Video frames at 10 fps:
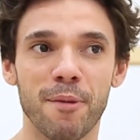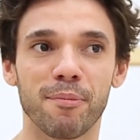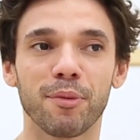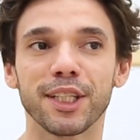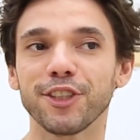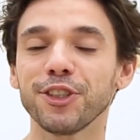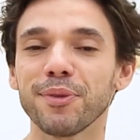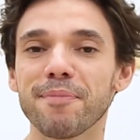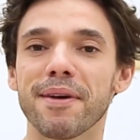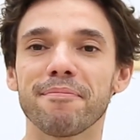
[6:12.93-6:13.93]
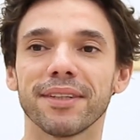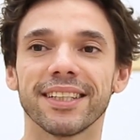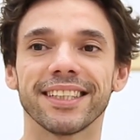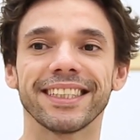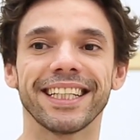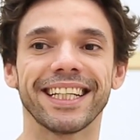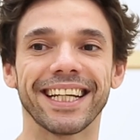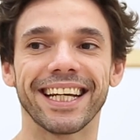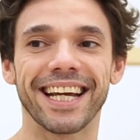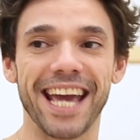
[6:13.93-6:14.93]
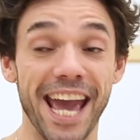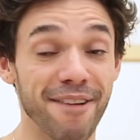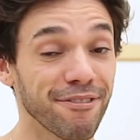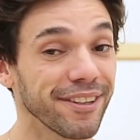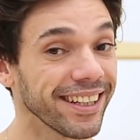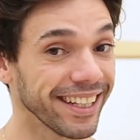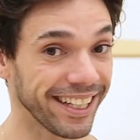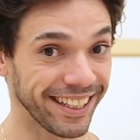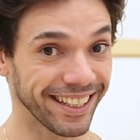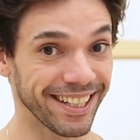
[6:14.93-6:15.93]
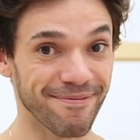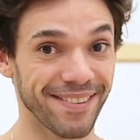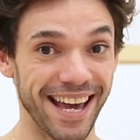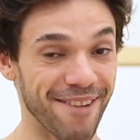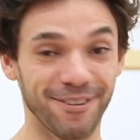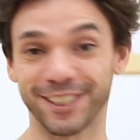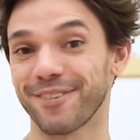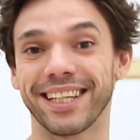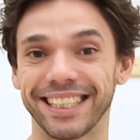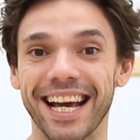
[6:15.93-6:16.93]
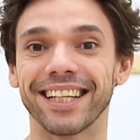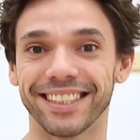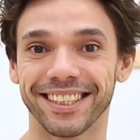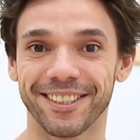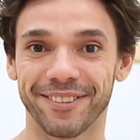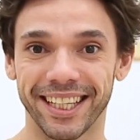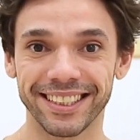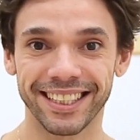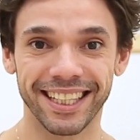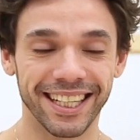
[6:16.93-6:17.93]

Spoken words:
But we need to remember that everything was already done, right?